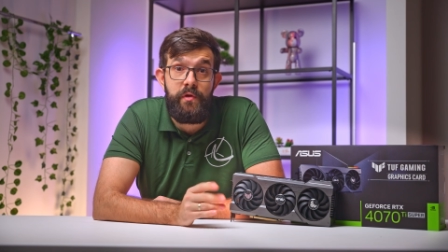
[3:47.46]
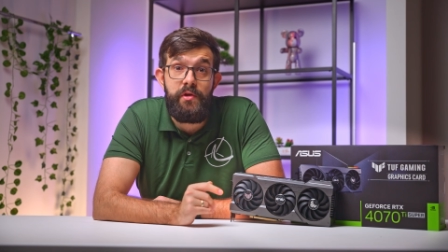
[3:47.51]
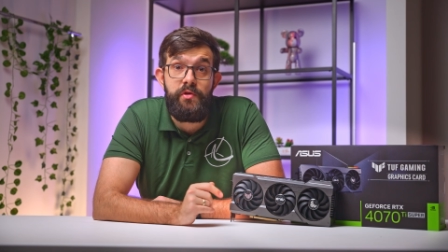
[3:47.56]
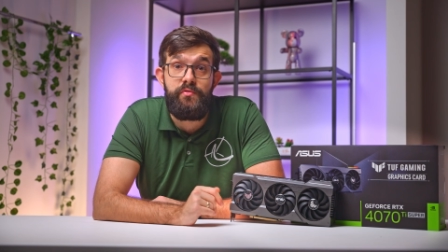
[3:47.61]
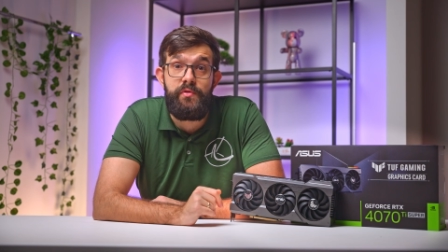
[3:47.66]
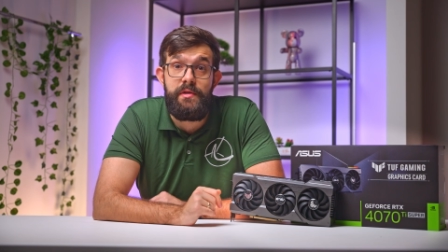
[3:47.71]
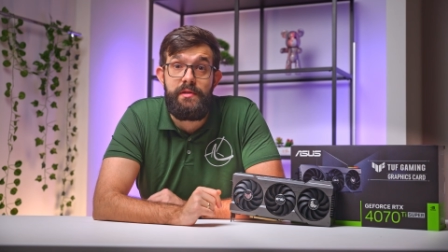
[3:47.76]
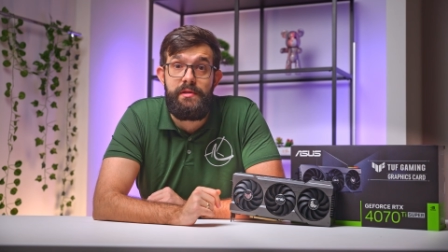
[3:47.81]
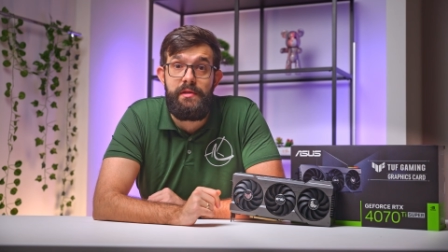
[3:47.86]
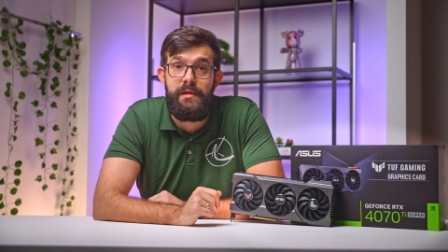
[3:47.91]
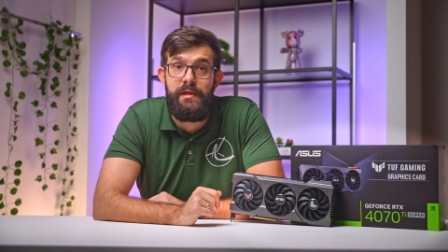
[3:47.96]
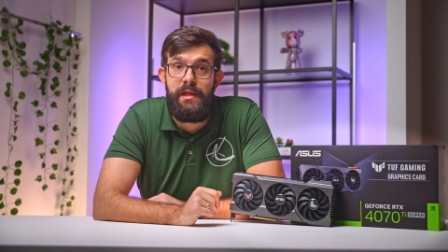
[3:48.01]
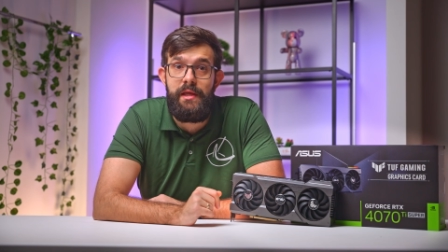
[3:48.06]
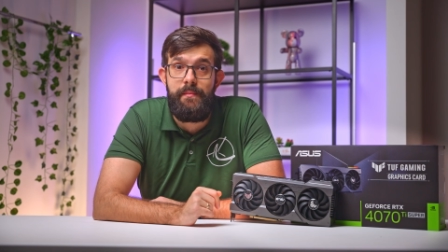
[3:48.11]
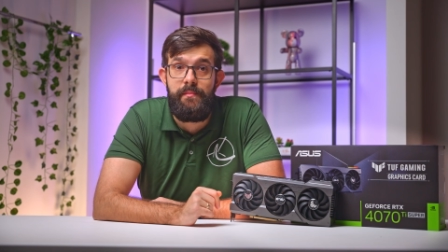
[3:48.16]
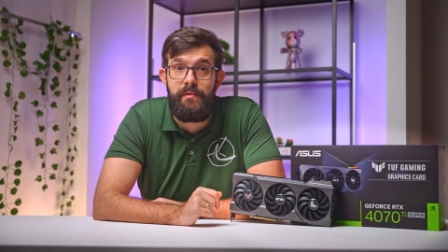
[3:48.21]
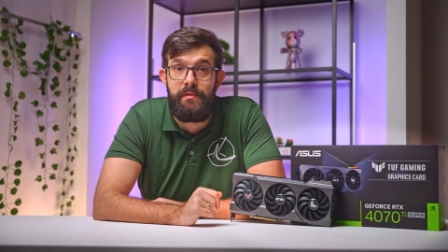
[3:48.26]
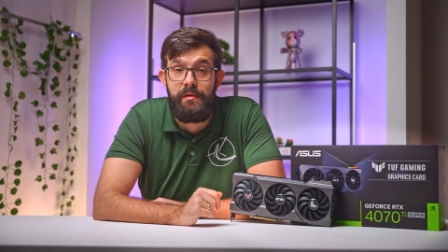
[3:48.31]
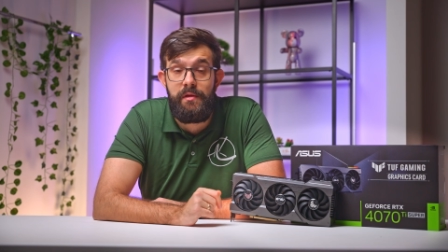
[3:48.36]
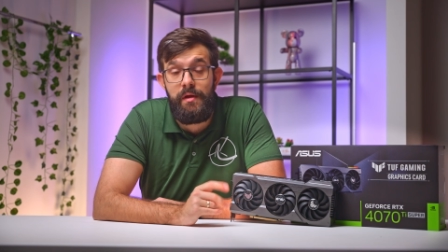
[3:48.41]
ray tracing
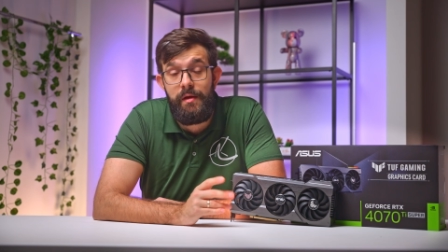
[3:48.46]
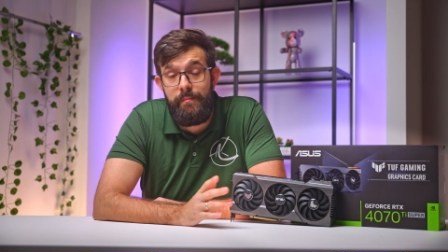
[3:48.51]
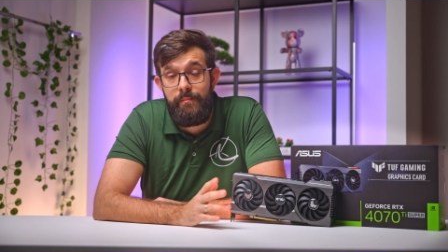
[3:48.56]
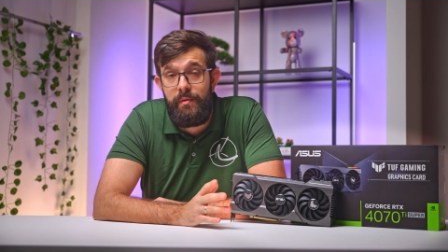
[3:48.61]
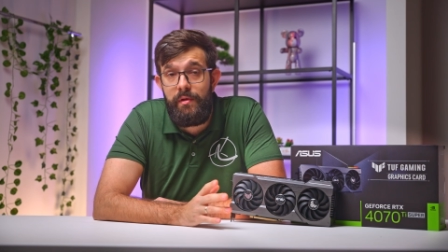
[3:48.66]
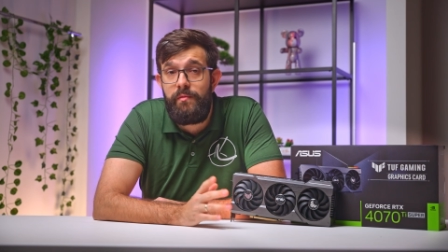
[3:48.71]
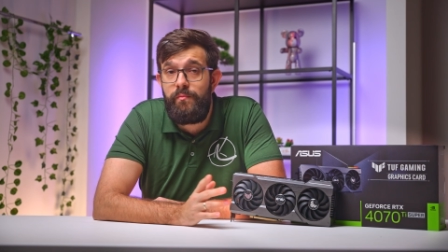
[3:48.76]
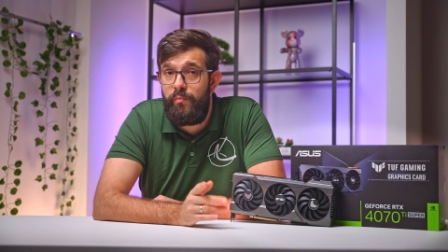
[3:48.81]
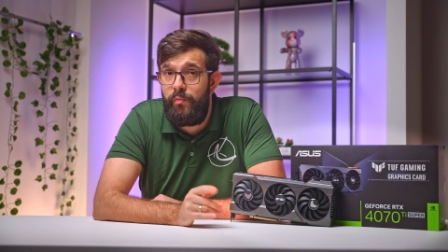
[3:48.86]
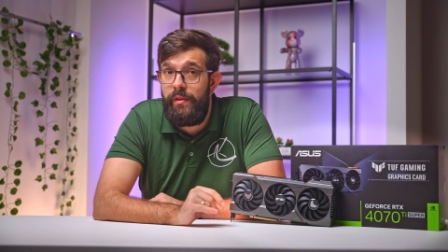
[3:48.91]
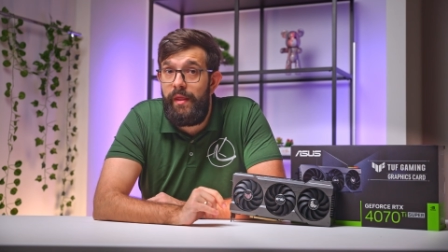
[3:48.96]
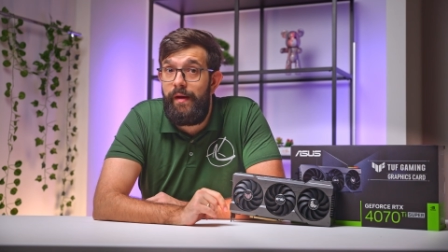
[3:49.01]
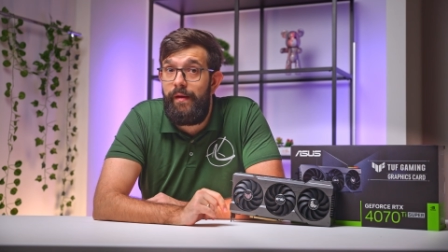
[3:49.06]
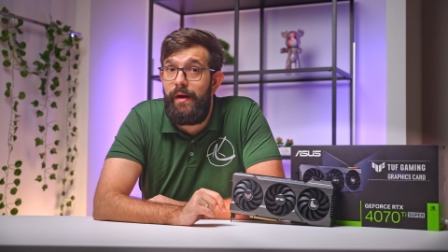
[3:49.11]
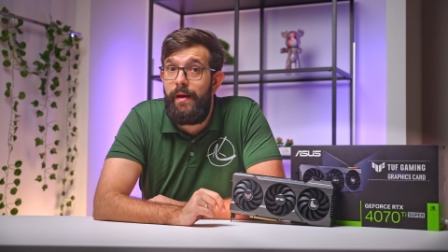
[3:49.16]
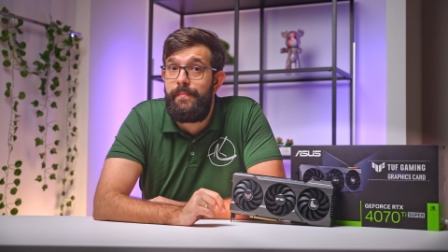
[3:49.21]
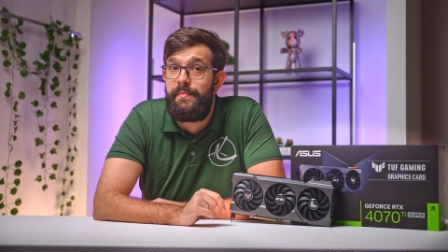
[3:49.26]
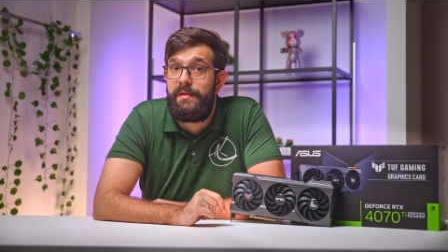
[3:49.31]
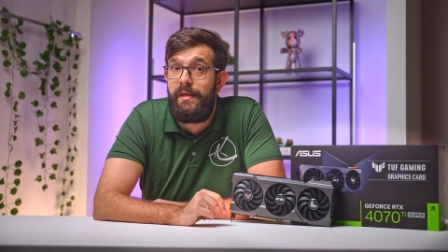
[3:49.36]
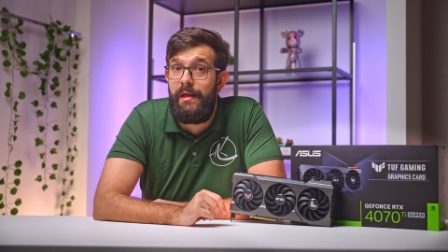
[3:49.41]
enabled, but
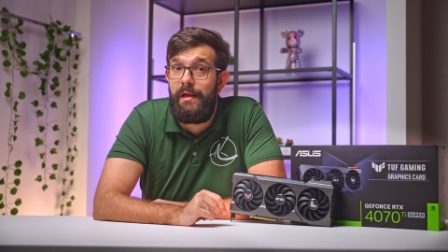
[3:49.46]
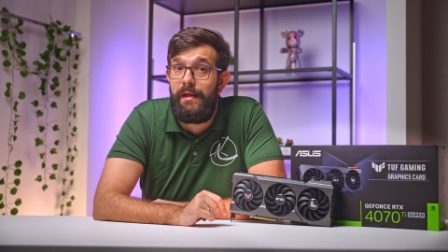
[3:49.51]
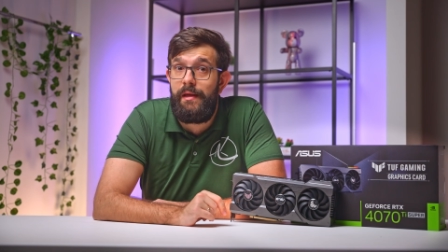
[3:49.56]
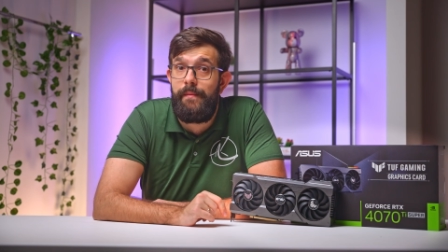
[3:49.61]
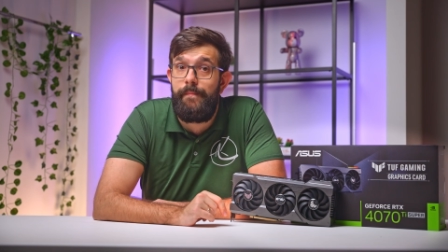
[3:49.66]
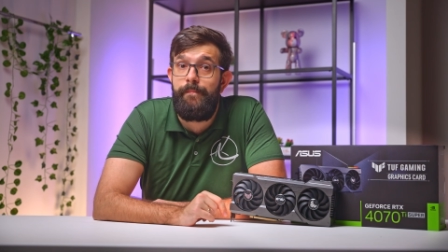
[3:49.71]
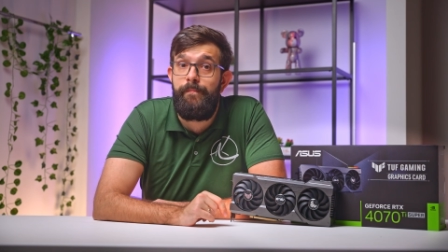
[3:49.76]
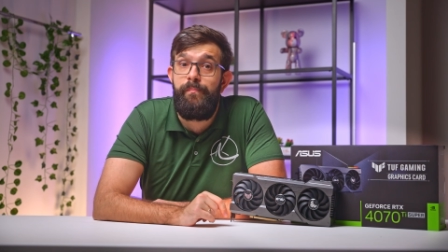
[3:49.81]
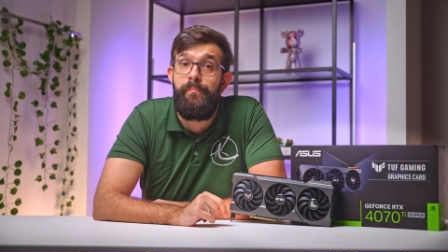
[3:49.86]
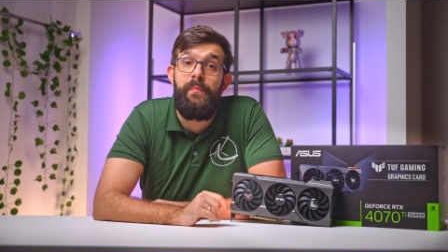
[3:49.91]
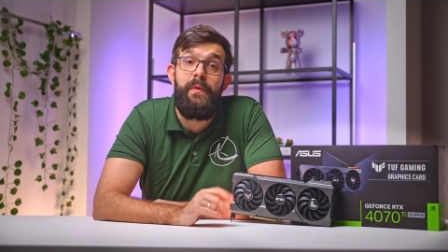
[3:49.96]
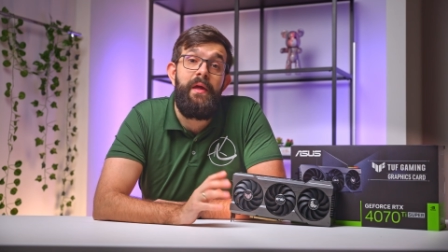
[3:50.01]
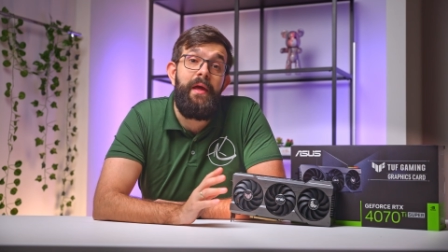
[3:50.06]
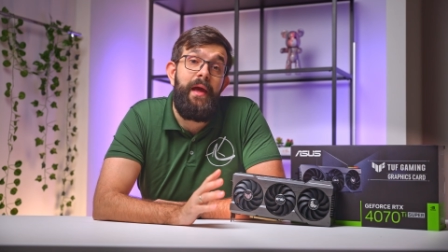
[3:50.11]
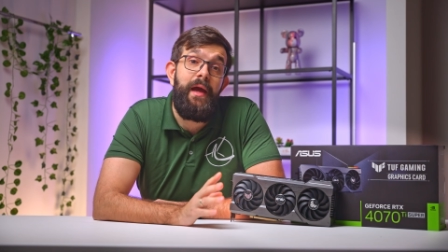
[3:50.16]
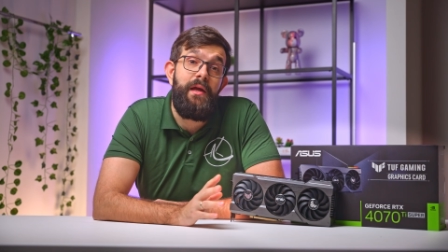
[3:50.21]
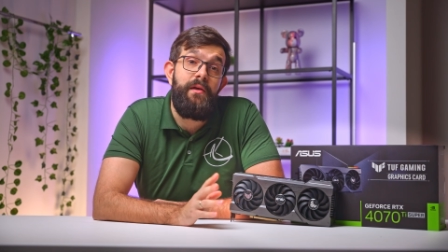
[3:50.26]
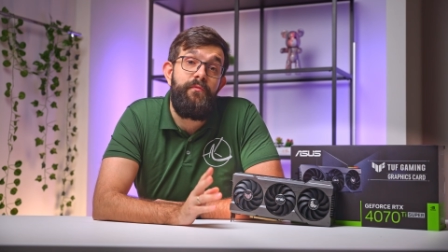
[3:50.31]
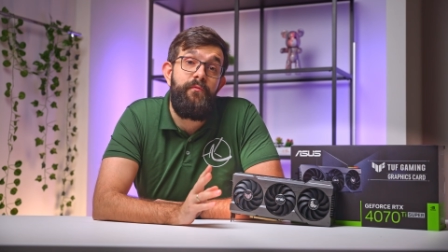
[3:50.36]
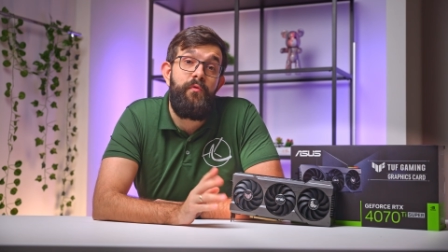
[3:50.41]
without upscaling.
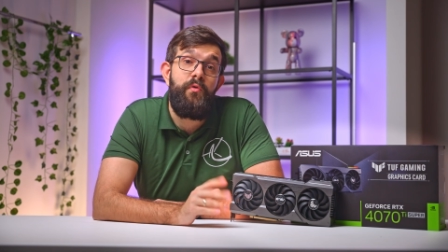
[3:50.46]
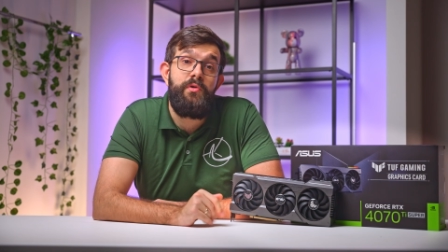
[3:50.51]
At